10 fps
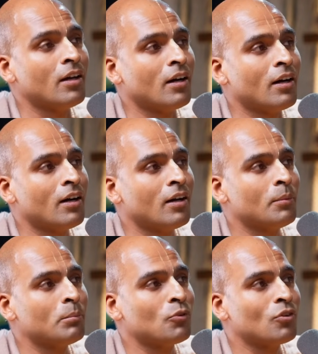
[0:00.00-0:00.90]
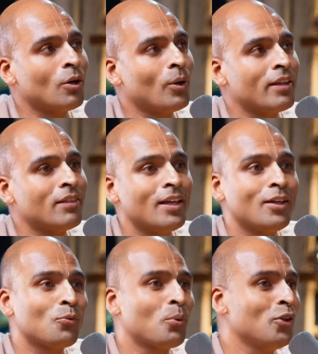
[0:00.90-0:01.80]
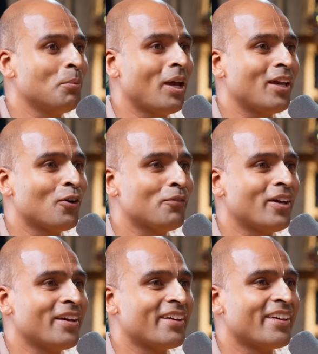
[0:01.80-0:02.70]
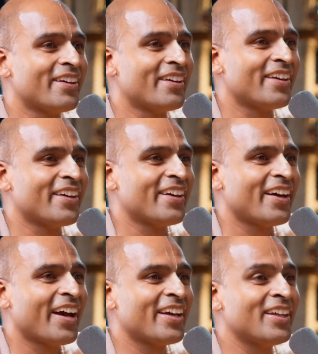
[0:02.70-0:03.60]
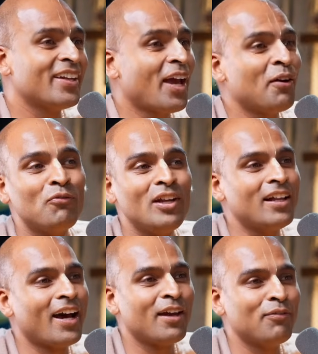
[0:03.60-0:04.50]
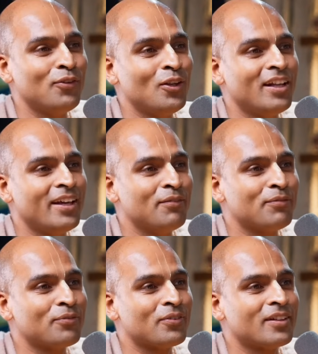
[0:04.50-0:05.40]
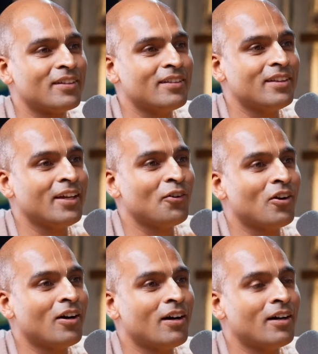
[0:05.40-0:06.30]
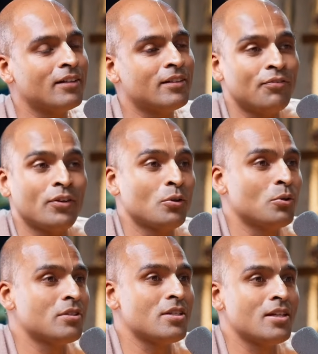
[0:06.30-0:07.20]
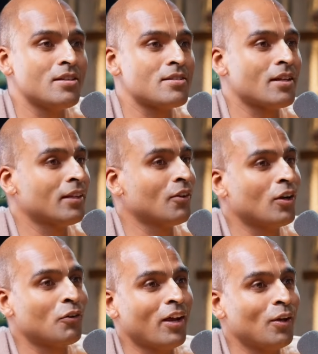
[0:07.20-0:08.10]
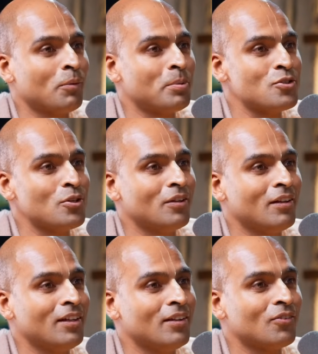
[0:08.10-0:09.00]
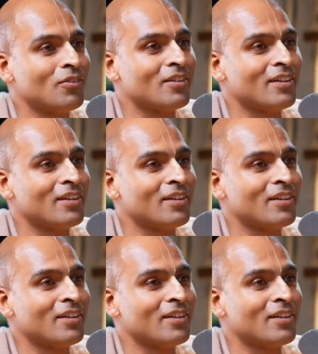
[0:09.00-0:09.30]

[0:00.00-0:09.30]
Um, so I think is what you make of it. And in every life you live, there are difficulties and there are great opportunities.